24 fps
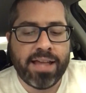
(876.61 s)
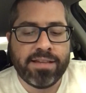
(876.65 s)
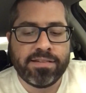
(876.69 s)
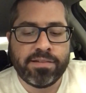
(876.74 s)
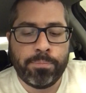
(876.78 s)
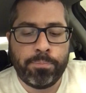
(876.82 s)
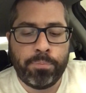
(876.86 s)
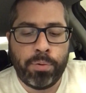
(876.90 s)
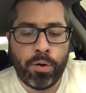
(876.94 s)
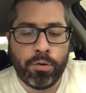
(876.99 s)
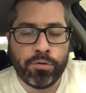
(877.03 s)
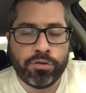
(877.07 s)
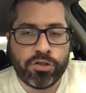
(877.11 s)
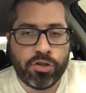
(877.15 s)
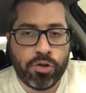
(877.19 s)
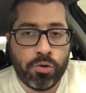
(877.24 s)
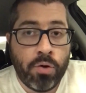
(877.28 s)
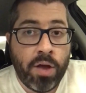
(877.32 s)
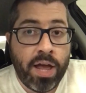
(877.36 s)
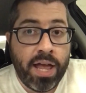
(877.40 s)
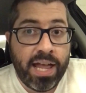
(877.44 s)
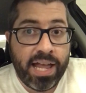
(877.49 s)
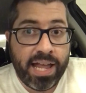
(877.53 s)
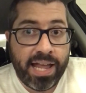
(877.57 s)
as opposed
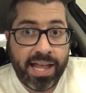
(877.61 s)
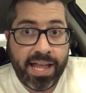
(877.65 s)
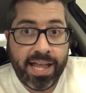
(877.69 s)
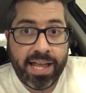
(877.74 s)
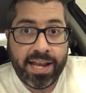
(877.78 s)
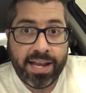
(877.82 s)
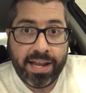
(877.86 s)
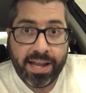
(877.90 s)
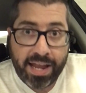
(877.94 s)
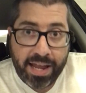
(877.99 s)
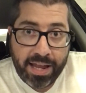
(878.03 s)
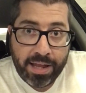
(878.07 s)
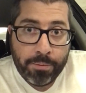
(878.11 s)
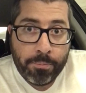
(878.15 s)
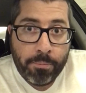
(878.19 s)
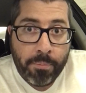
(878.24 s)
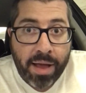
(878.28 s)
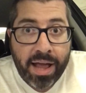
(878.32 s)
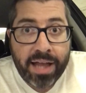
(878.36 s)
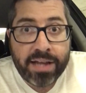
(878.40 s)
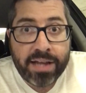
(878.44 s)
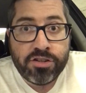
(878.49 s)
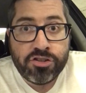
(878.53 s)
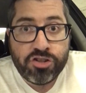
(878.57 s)
to it ain't
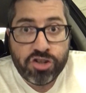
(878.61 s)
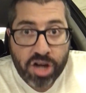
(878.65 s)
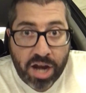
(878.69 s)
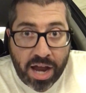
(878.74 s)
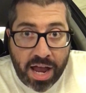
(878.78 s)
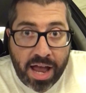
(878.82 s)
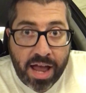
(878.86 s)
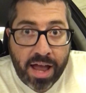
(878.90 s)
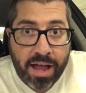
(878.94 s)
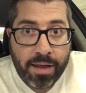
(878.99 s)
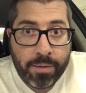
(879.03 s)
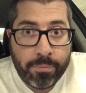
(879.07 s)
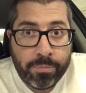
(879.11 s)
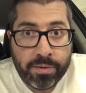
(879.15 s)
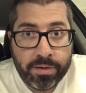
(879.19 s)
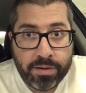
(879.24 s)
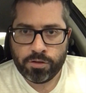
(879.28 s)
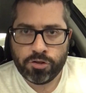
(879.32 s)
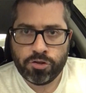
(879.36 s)
my job."